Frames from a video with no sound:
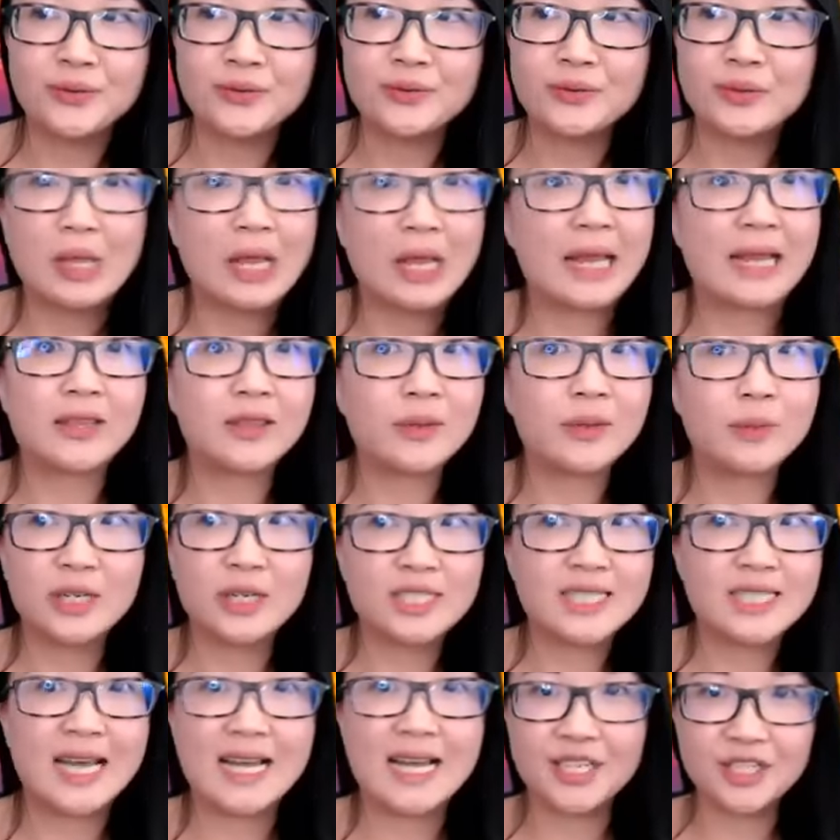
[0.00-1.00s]
like the
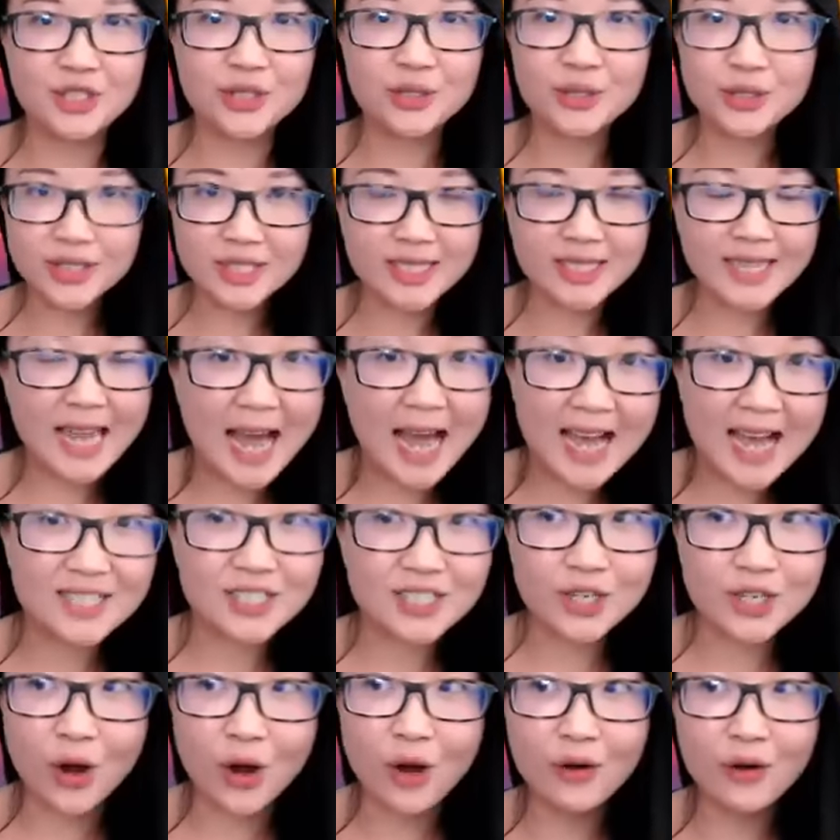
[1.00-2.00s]
potential to
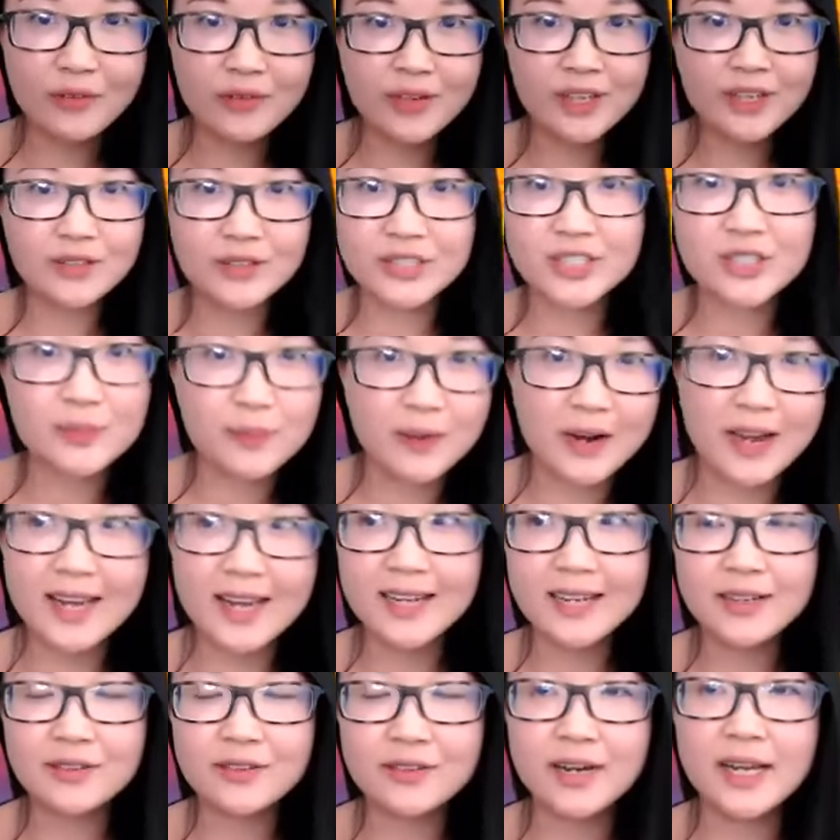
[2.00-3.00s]
catch COVID or spread
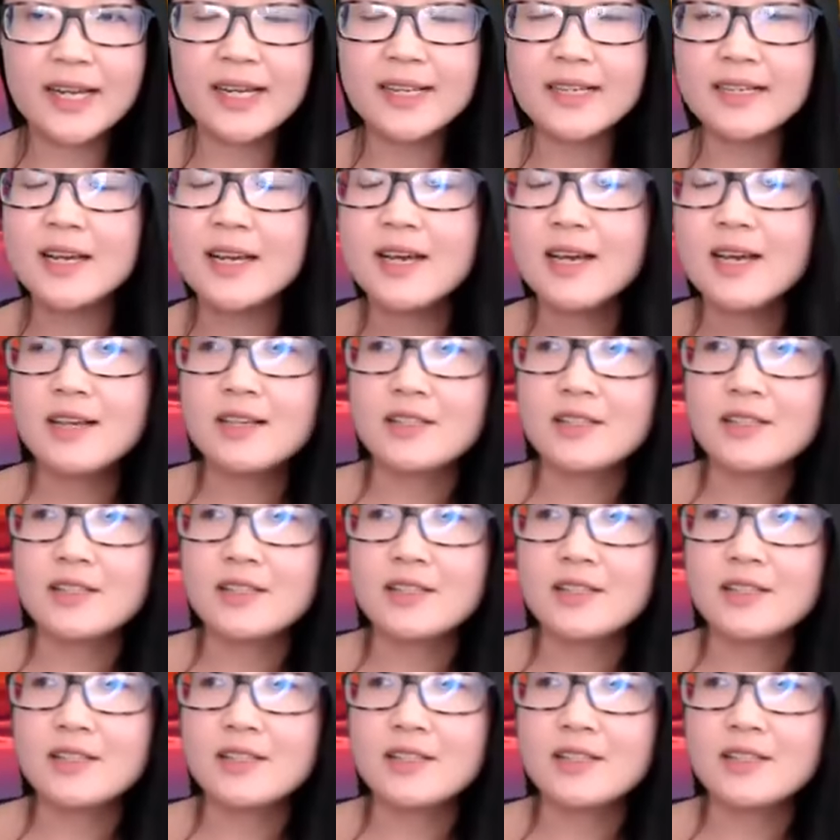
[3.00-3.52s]
it, right?